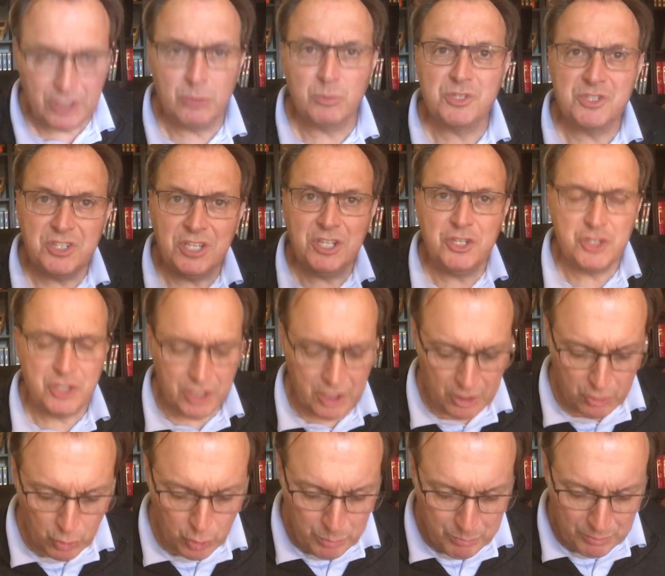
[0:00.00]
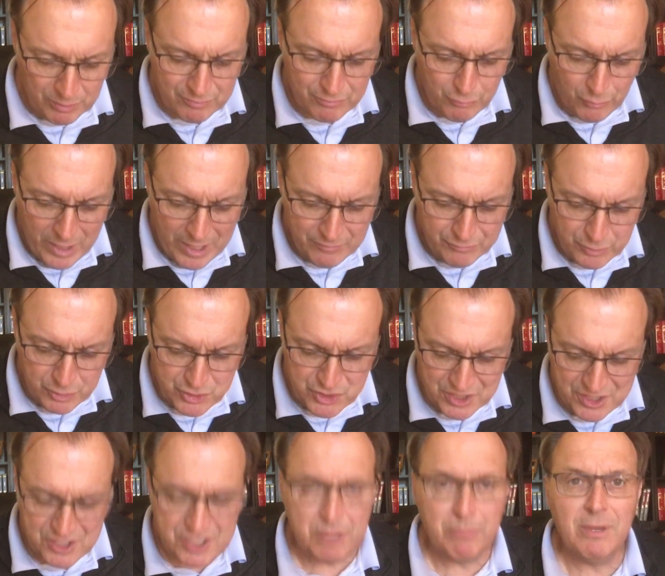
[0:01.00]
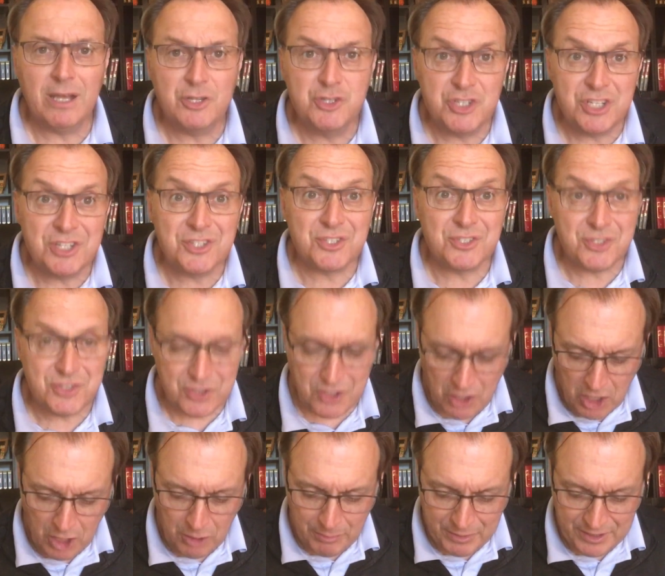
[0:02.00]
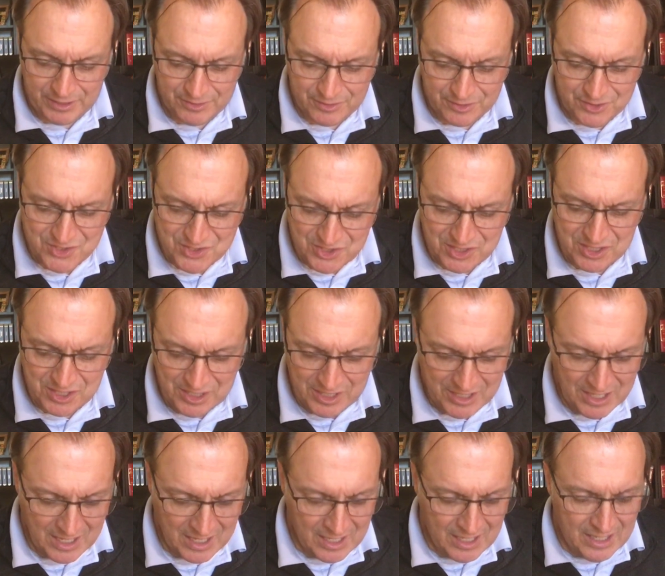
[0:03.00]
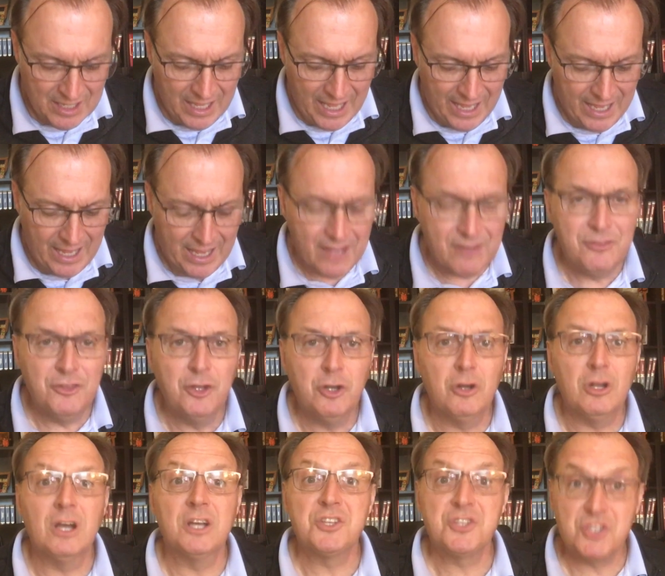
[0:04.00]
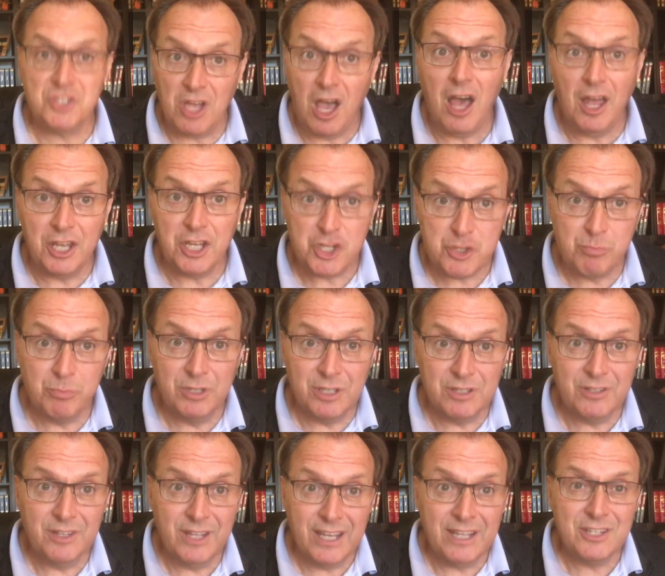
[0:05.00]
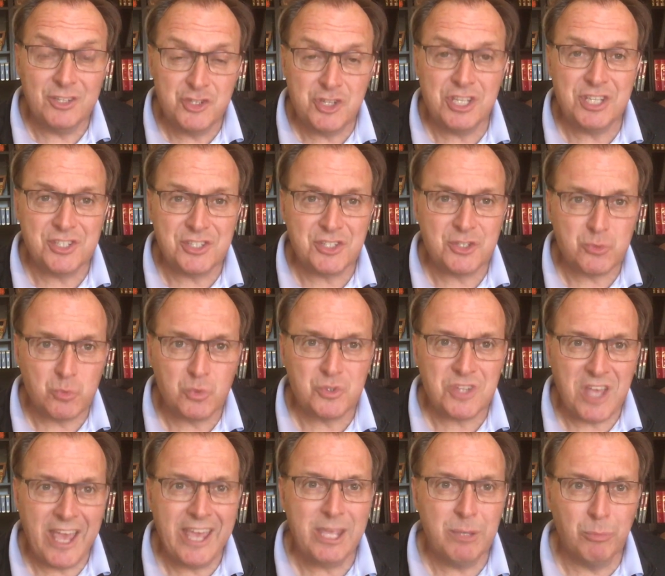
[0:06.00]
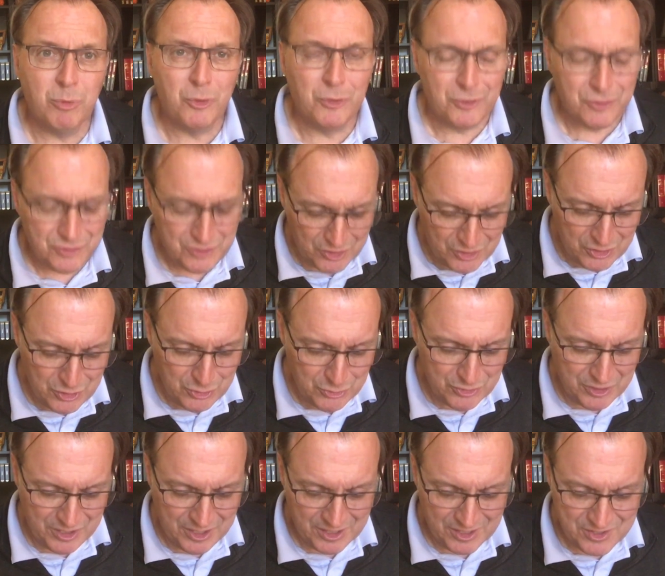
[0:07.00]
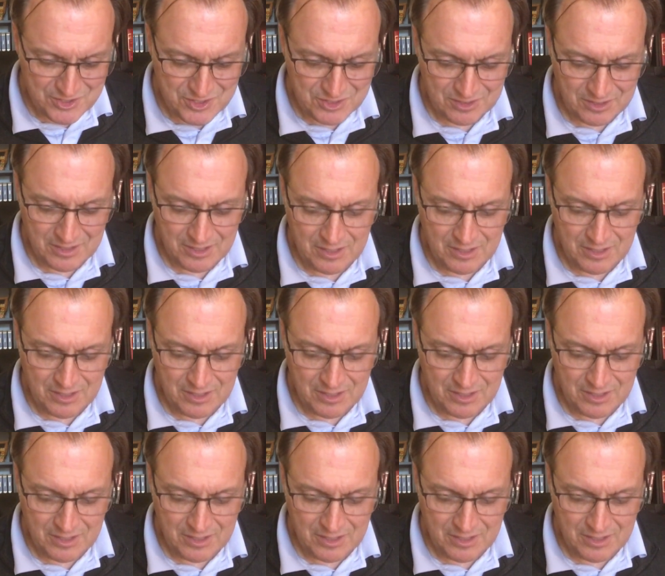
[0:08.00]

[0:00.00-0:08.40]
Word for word: that was teaching a group of refugees about Jesus calming the sea and, their astonishment that Jesus was able to do this.